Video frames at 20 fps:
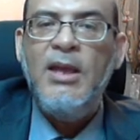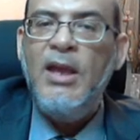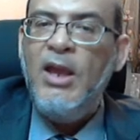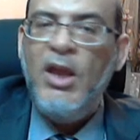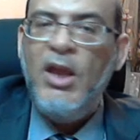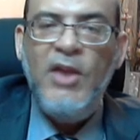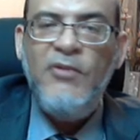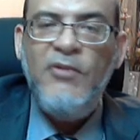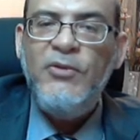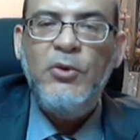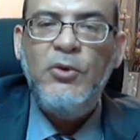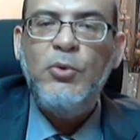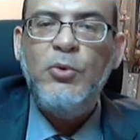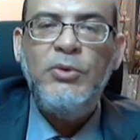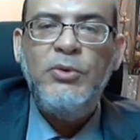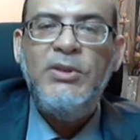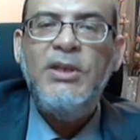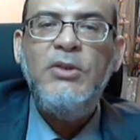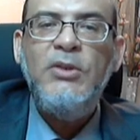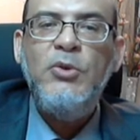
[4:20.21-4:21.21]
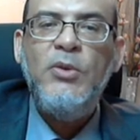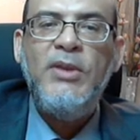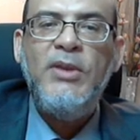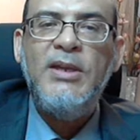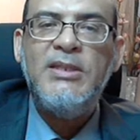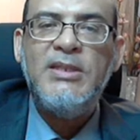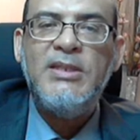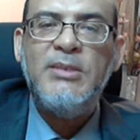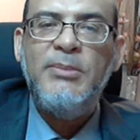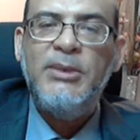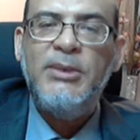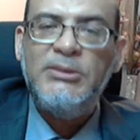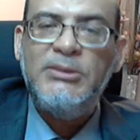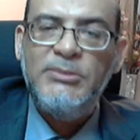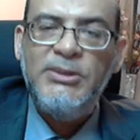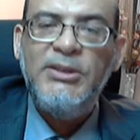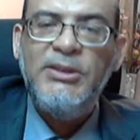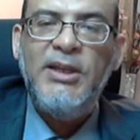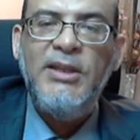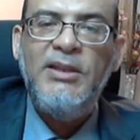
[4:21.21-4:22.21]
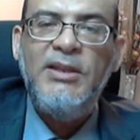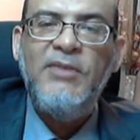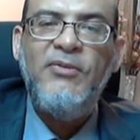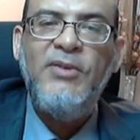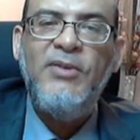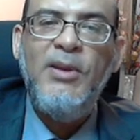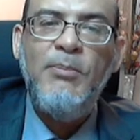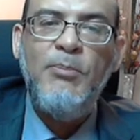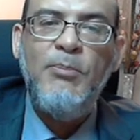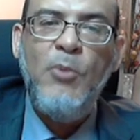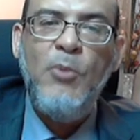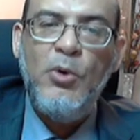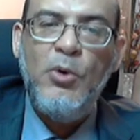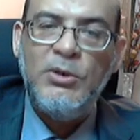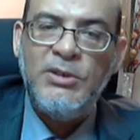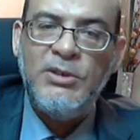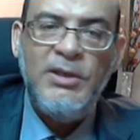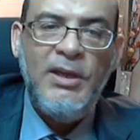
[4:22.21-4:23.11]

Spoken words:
If you continue the experiment and flip more,